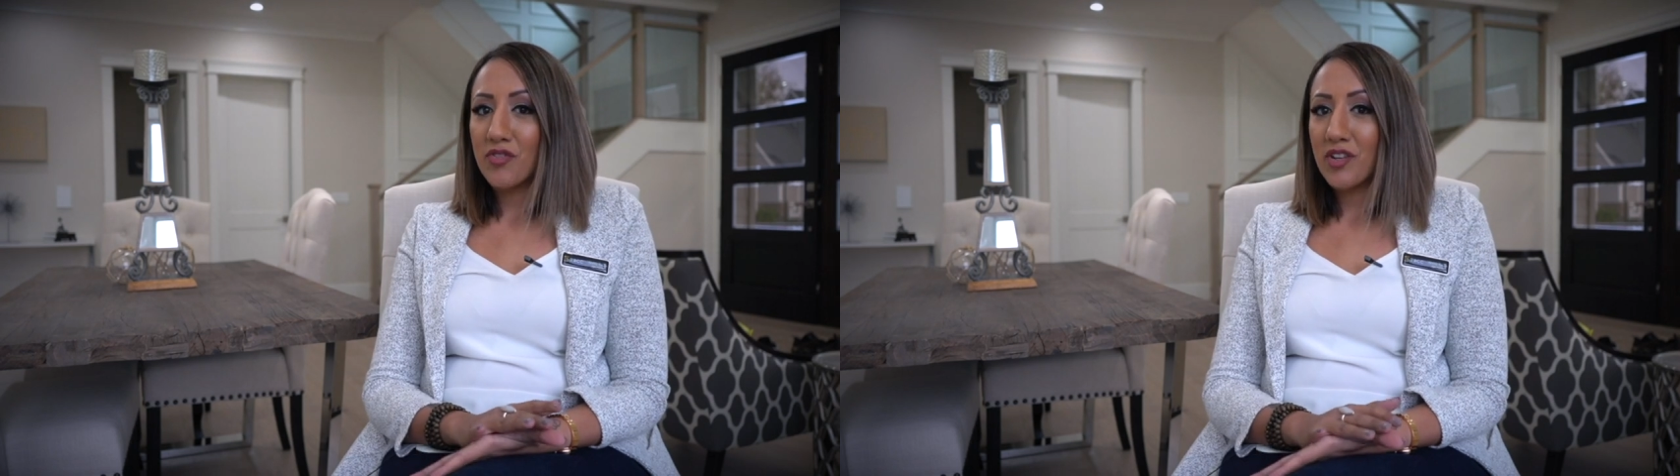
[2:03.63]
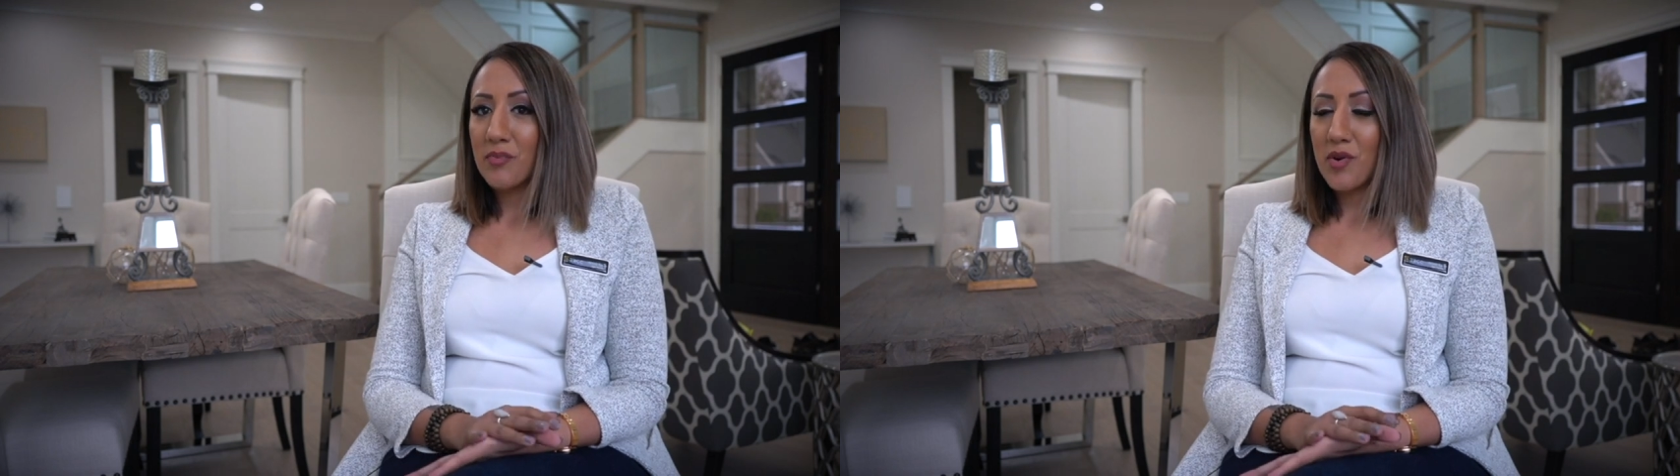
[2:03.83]

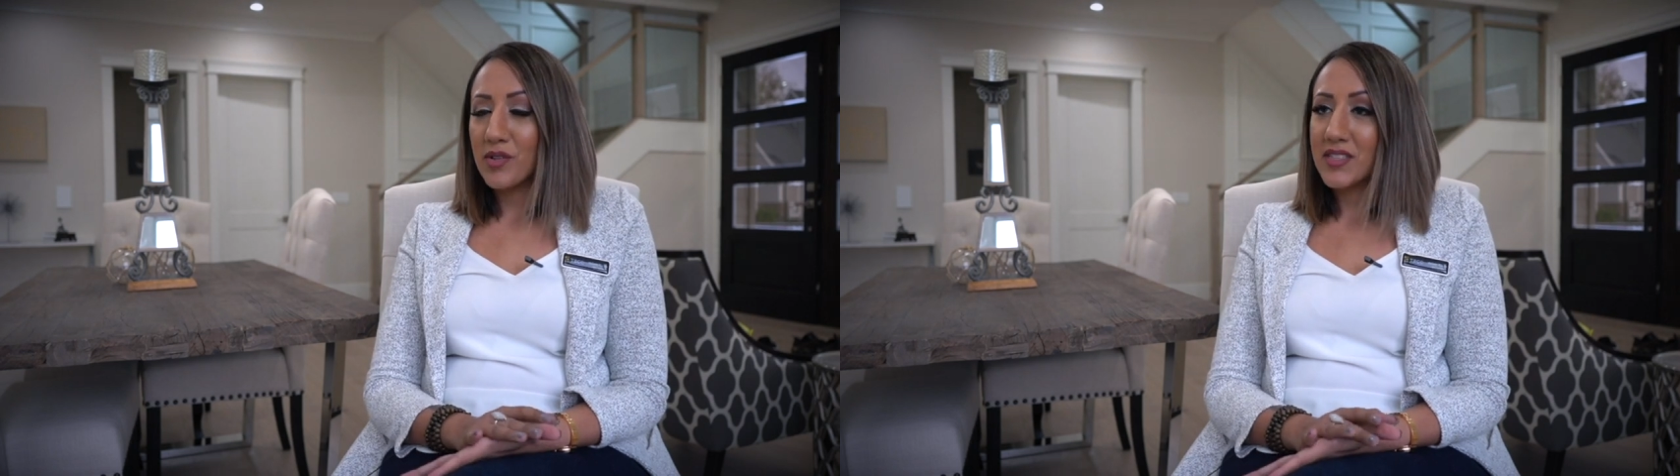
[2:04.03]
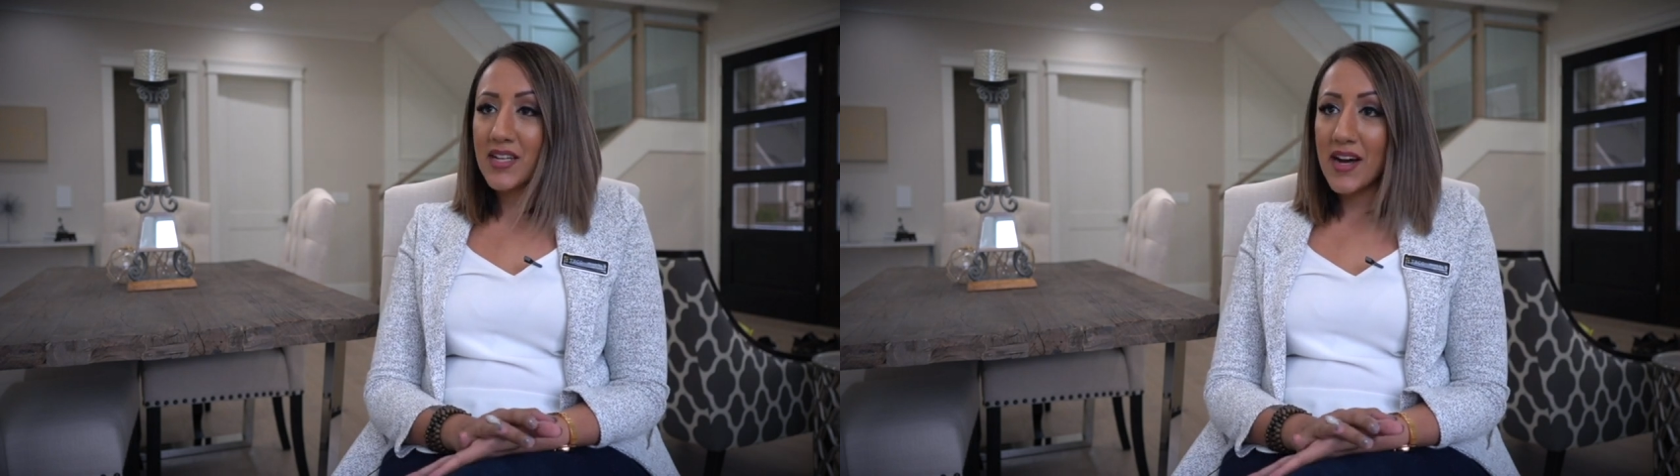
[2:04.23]
over him
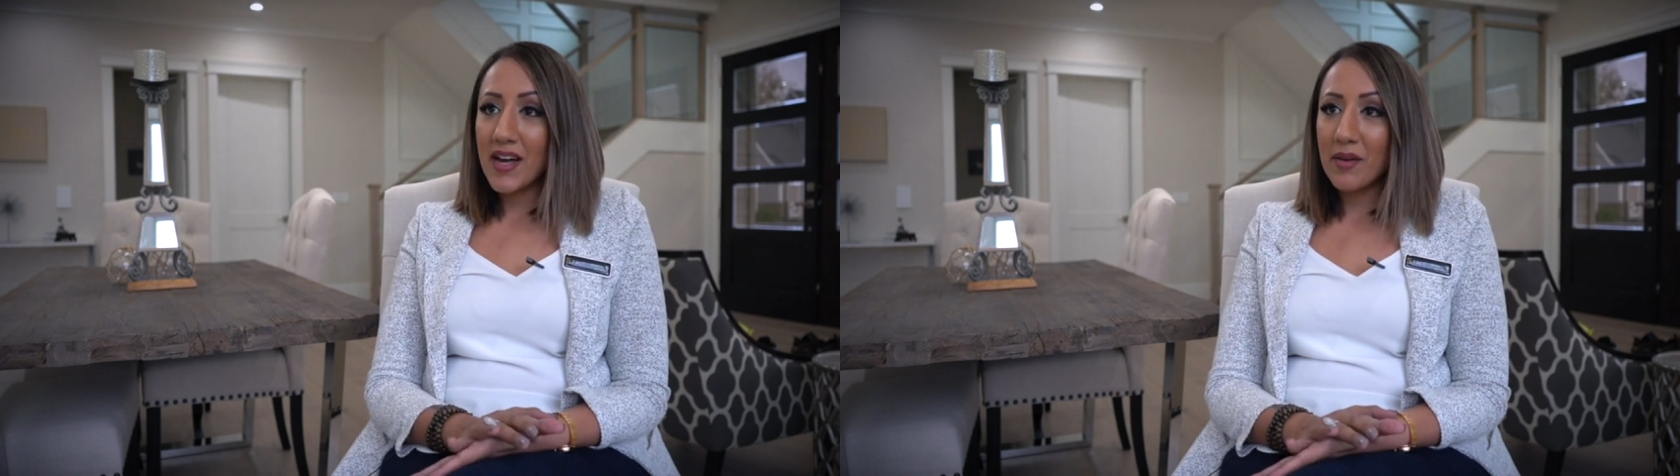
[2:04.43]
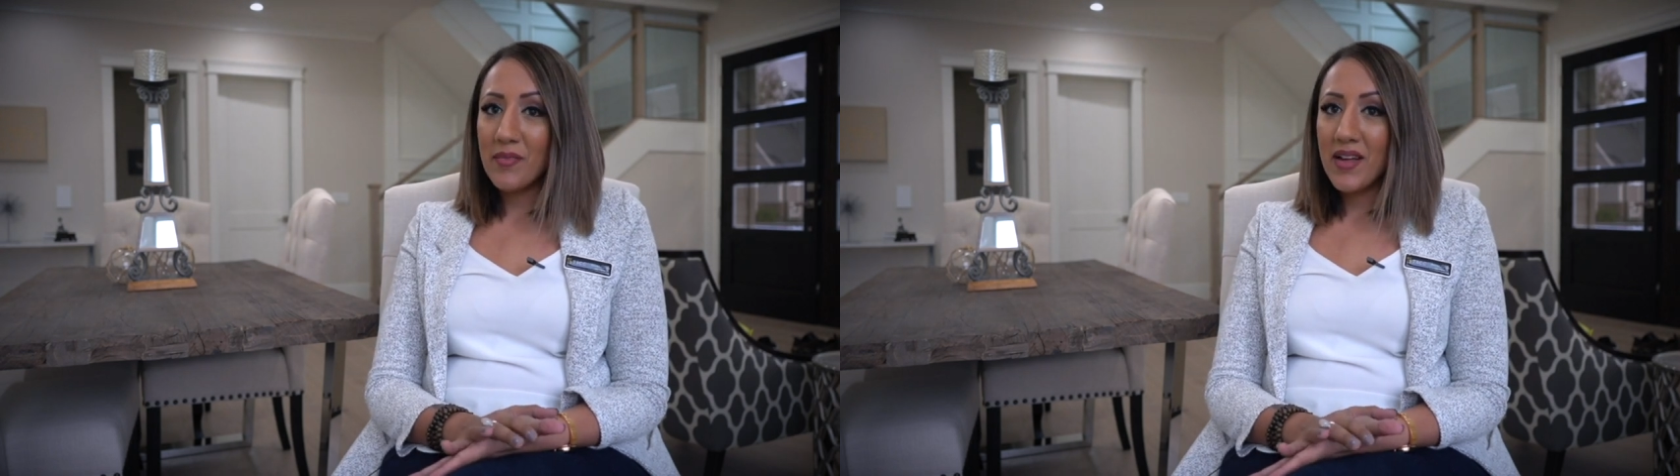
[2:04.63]
all the
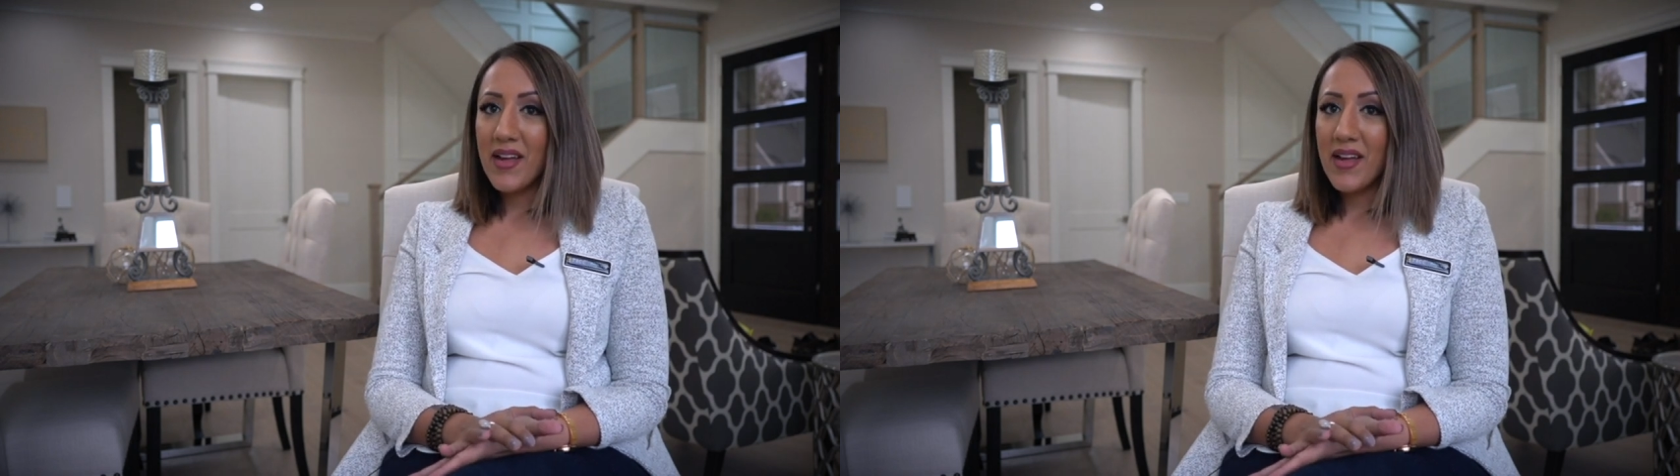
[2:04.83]
time.